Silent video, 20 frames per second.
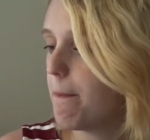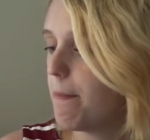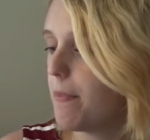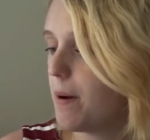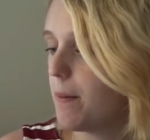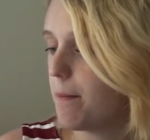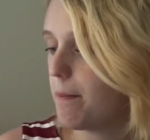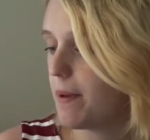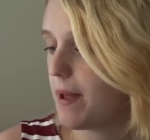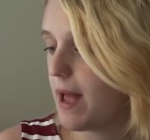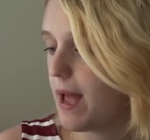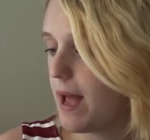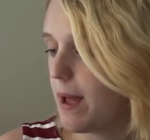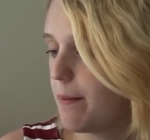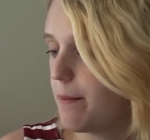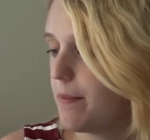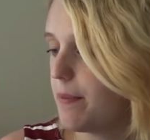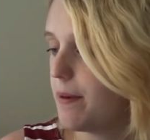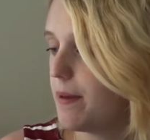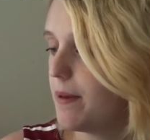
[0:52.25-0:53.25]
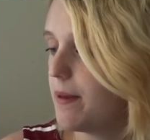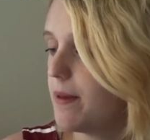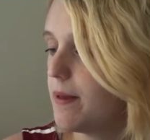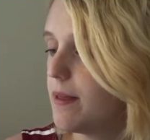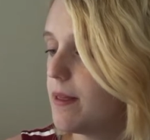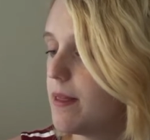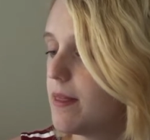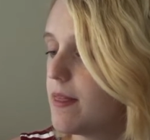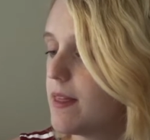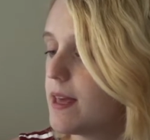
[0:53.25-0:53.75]
bump app
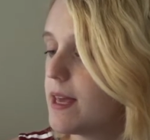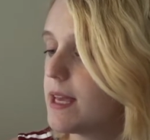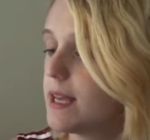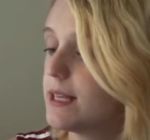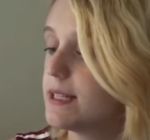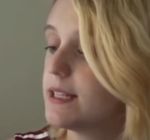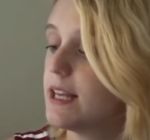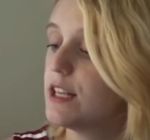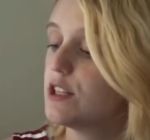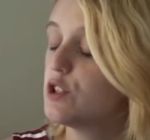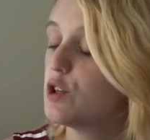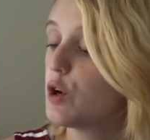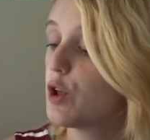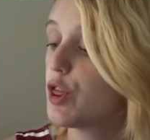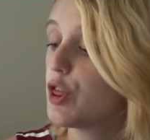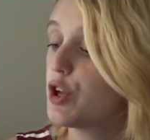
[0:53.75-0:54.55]
thing, it says your